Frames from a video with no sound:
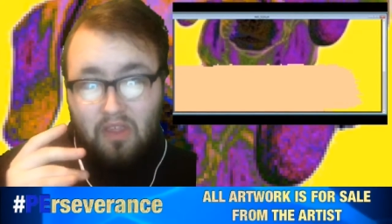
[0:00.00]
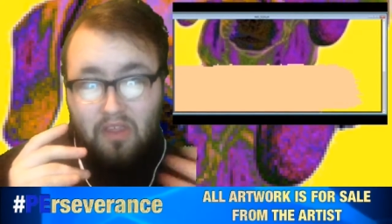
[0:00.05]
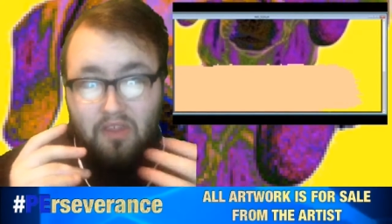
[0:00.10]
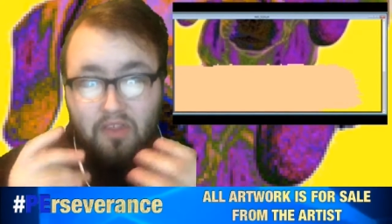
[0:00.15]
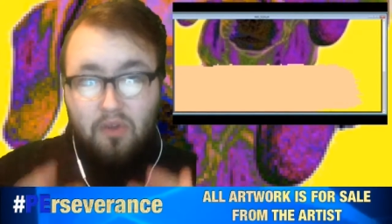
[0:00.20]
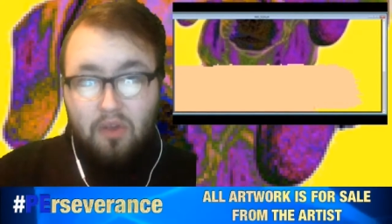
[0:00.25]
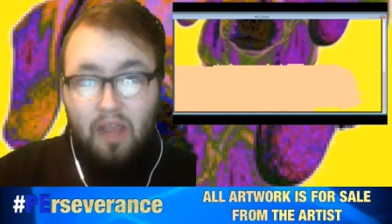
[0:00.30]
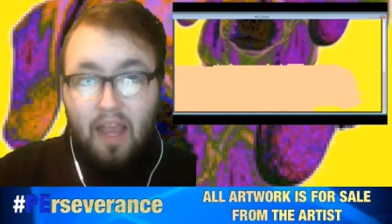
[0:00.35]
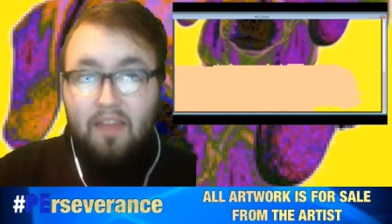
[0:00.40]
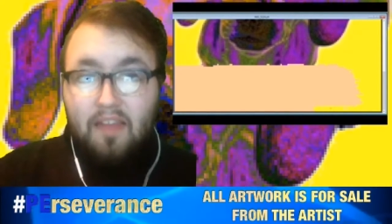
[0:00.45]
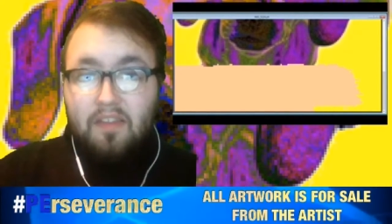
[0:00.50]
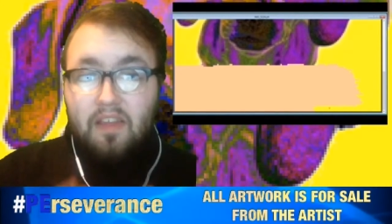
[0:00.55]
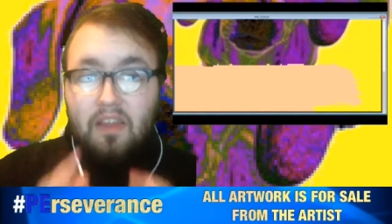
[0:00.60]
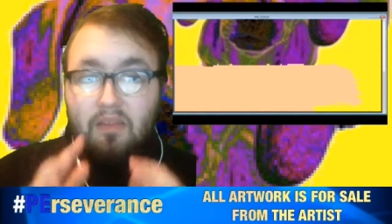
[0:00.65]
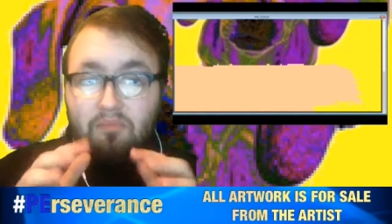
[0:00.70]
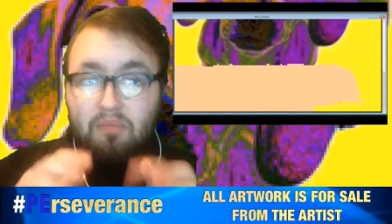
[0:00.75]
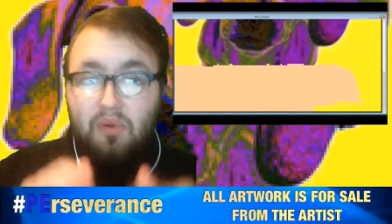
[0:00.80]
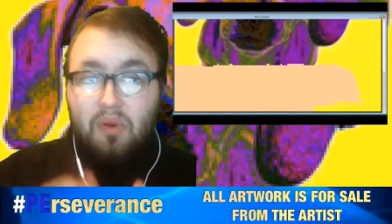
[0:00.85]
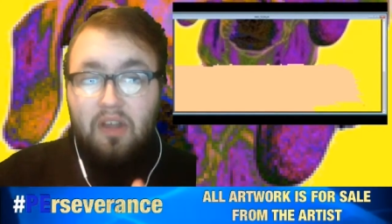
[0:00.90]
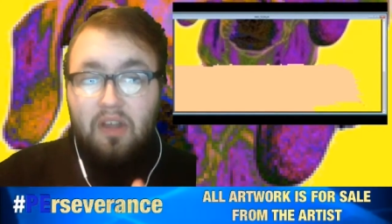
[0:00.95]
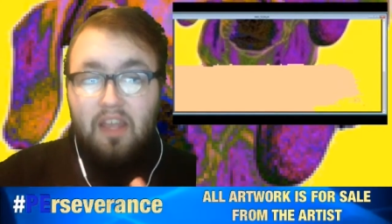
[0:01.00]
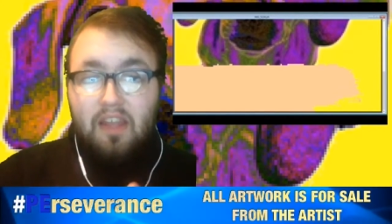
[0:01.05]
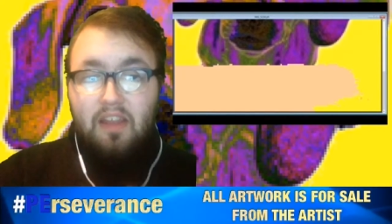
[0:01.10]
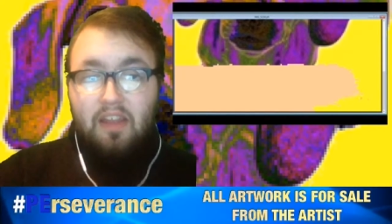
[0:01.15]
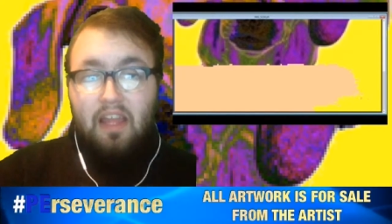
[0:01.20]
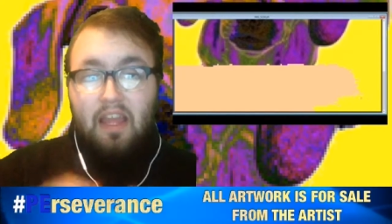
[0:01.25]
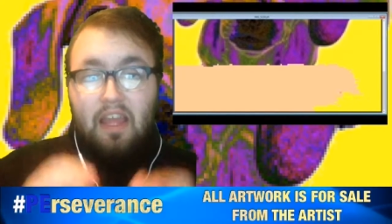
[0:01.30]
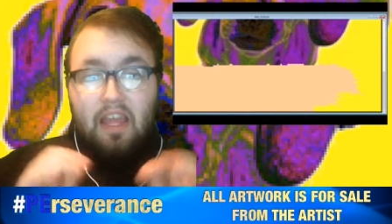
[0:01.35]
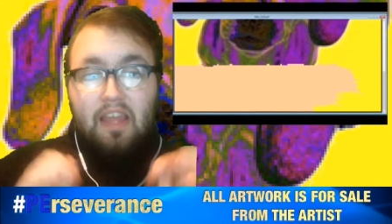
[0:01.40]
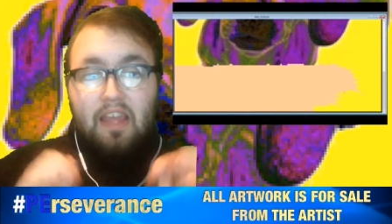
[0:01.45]
you guys can put it
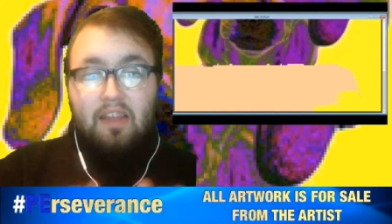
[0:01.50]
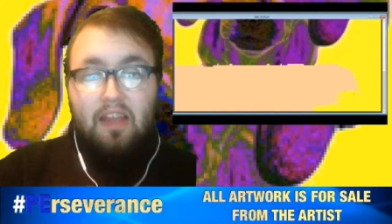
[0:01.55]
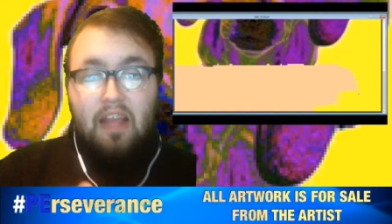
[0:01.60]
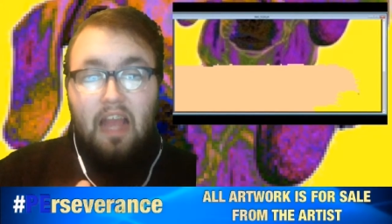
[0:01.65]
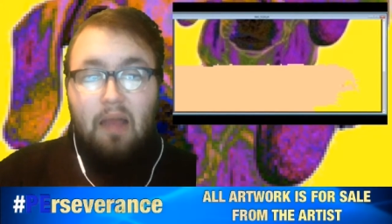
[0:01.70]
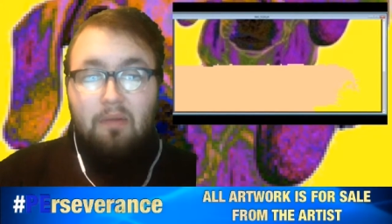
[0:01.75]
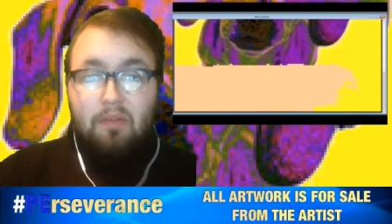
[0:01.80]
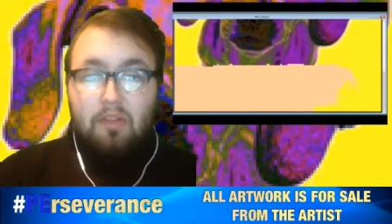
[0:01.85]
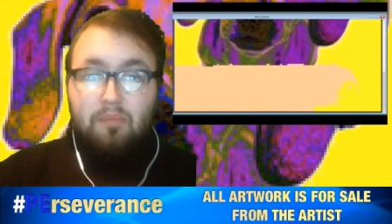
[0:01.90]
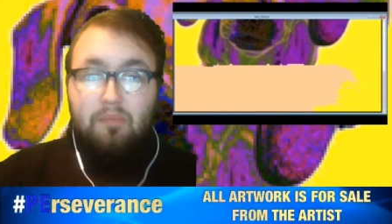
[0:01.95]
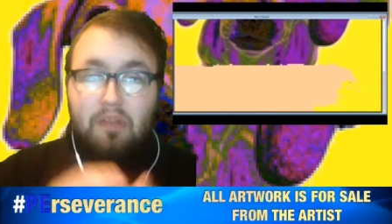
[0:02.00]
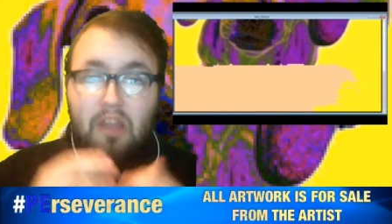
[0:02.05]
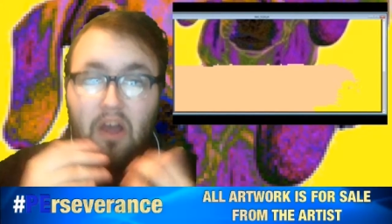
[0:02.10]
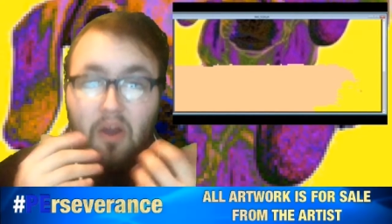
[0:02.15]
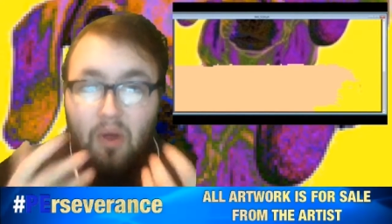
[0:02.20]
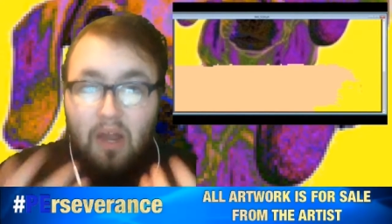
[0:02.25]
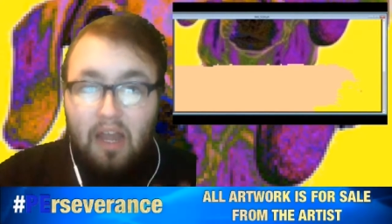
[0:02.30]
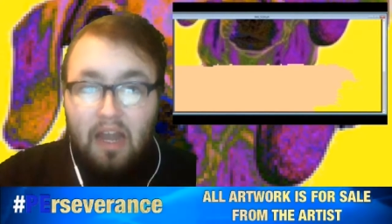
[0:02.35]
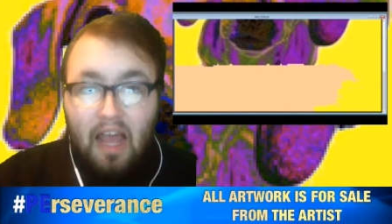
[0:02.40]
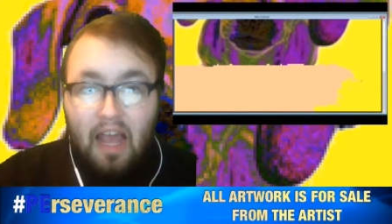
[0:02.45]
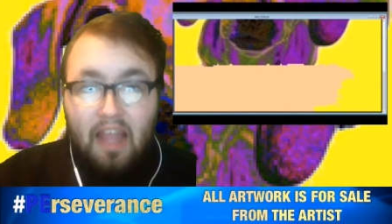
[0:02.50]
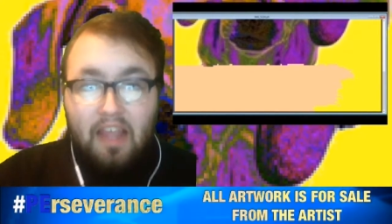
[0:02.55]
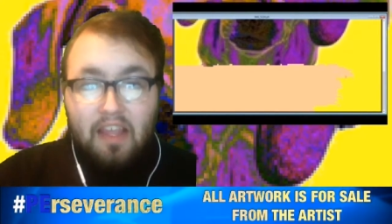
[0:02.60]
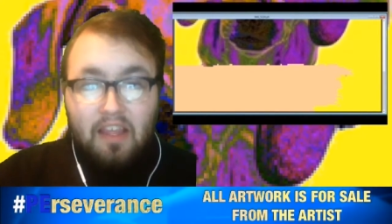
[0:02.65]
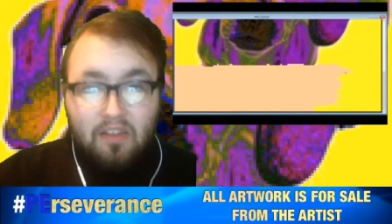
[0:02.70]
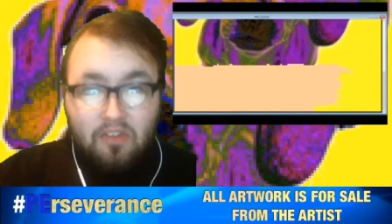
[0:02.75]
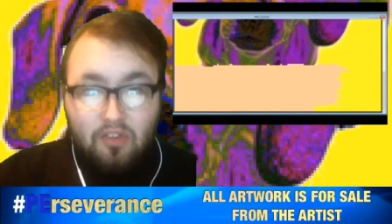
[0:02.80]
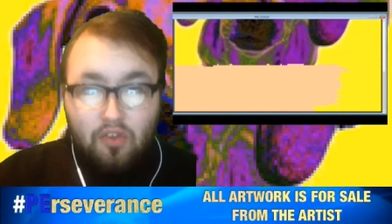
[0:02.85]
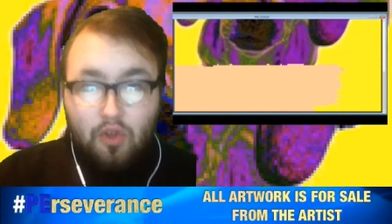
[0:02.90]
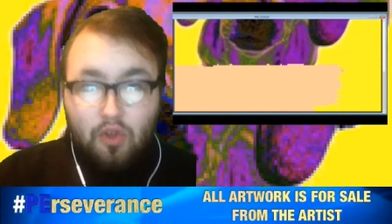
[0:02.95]
in the comments below and I
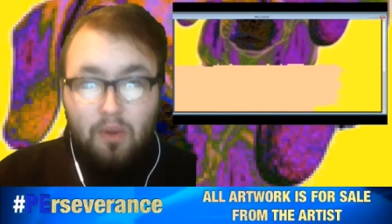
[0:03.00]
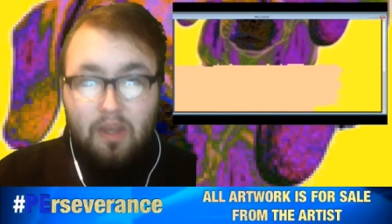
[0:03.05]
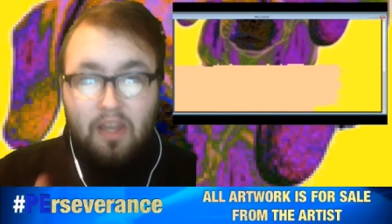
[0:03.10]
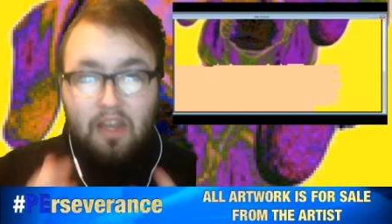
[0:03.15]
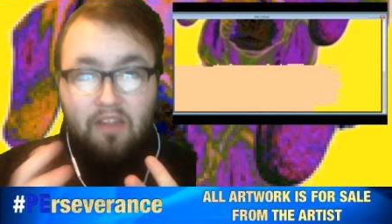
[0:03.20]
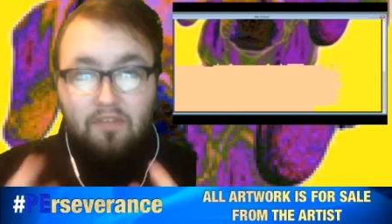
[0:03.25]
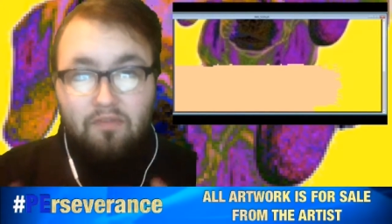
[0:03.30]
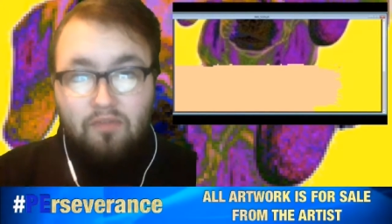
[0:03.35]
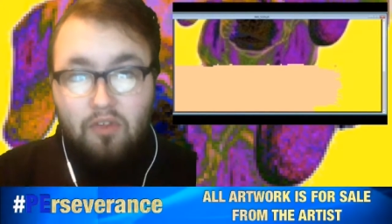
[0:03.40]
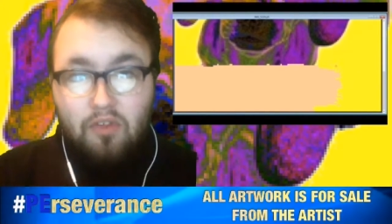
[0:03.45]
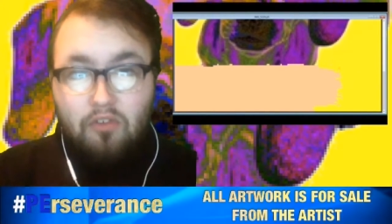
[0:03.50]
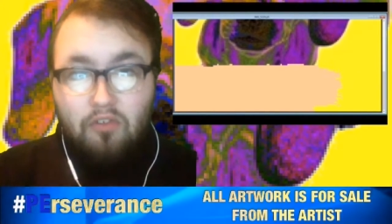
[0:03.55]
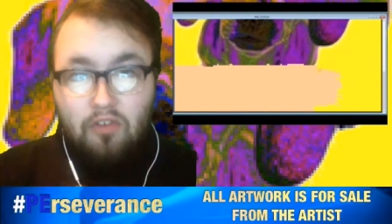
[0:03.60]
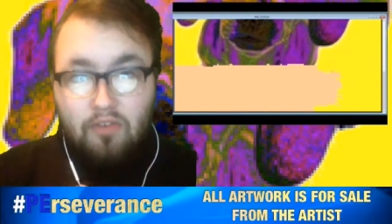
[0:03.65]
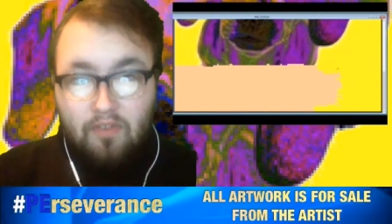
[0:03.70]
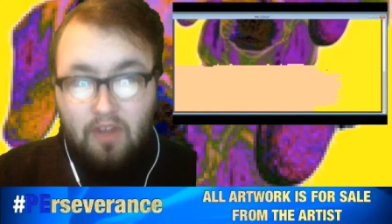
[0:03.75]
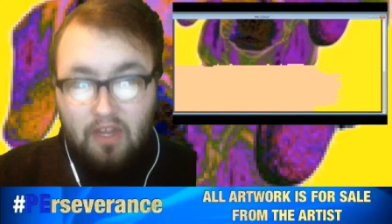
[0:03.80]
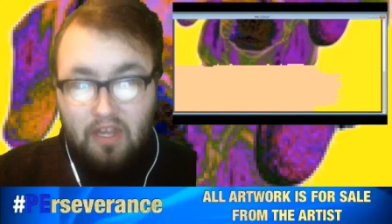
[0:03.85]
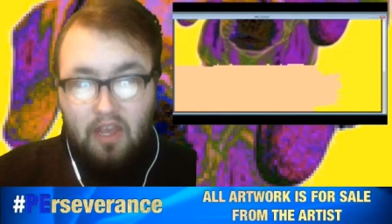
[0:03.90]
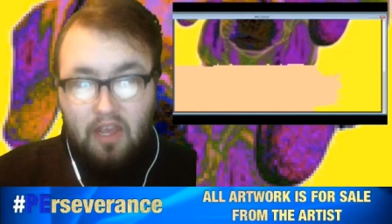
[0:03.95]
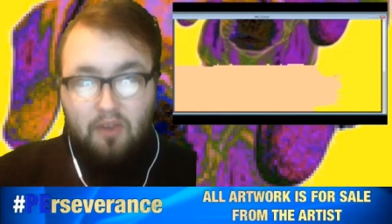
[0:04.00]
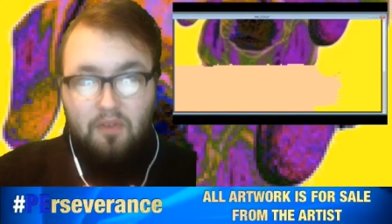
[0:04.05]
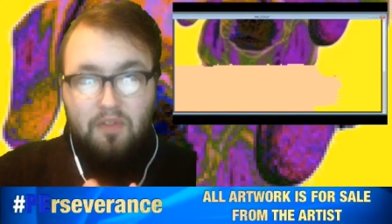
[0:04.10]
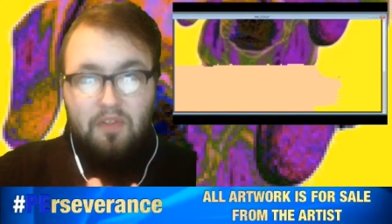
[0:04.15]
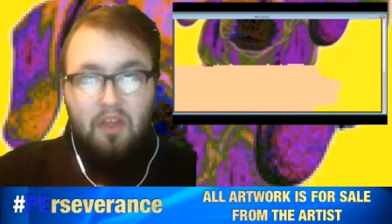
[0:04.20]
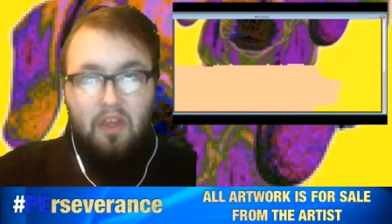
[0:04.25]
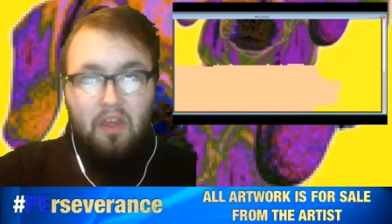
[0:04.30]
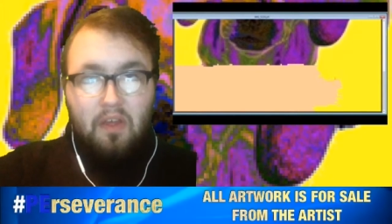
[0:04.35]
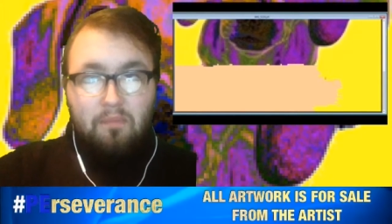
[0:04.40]
can do it in future videos.